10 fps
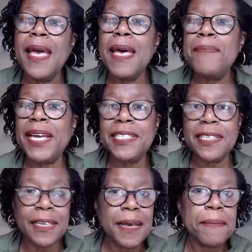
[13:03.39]
a
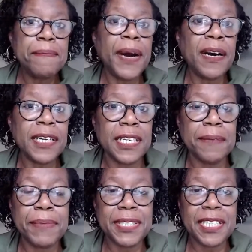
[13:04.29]
better
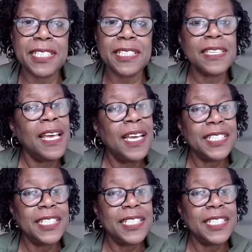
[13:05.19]
bargaining position